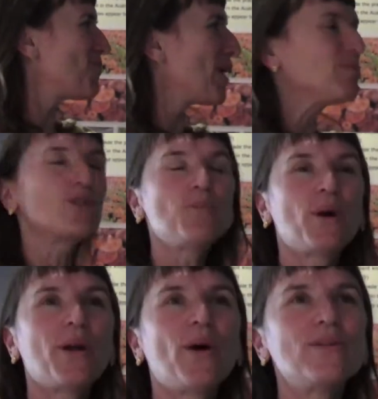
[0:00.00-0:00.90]
Web
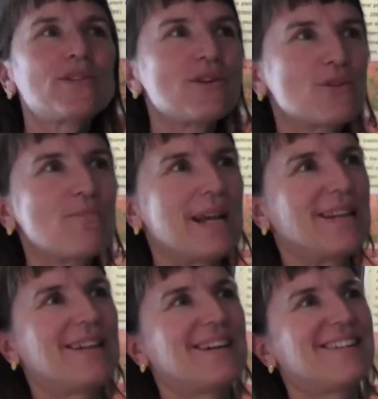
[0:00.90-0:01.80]
2.0 social
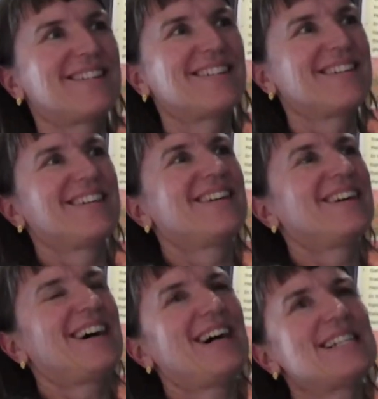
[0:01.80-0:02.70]
media
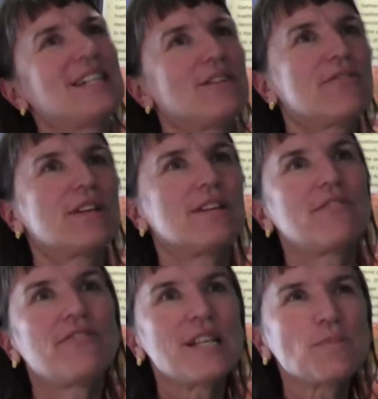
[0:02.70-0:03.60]
idea of the
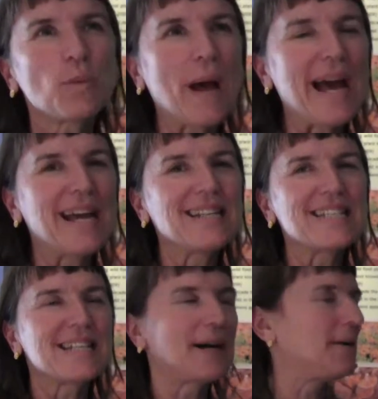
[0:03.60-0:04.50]
Facebook page,
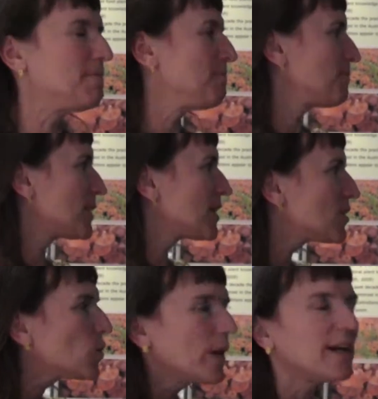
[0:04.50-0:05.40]

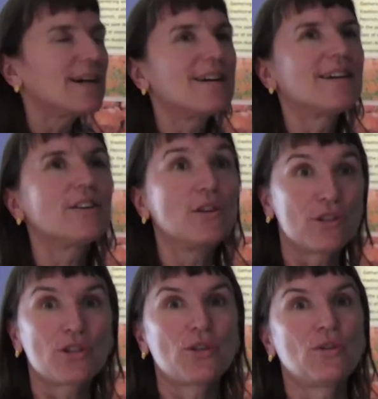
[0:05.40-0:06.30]
Twitter,
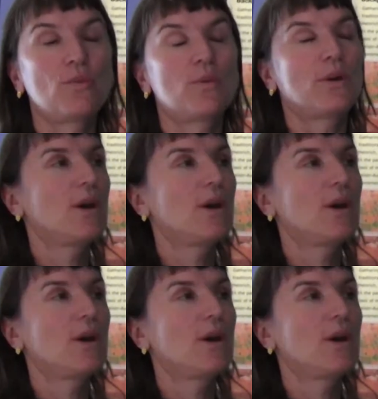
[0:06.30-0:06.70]
YouTube.